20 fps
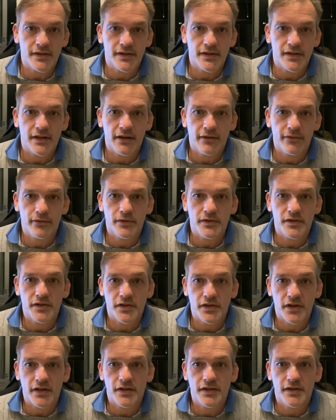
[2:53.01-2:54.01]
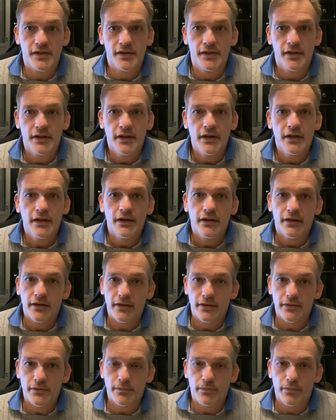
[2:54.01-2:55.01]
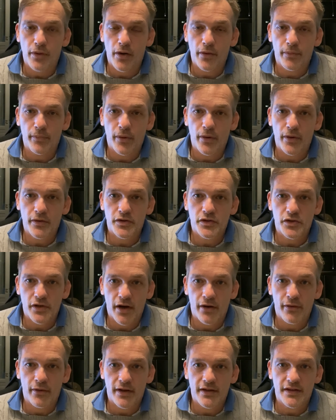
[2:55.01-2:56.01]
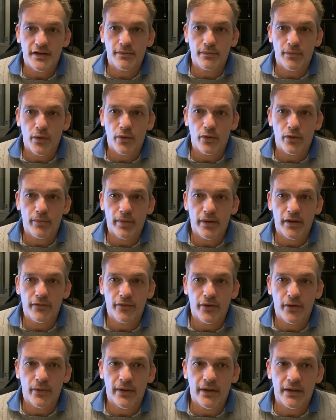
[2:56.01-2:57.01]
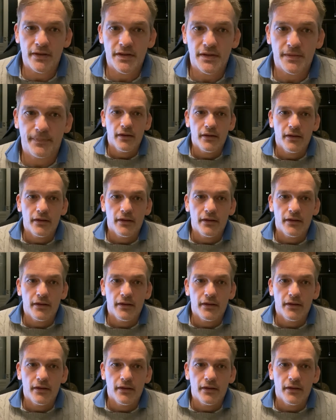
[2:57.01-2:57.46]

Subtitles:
It therefore suggests that Bird Box generated more repeat viewings.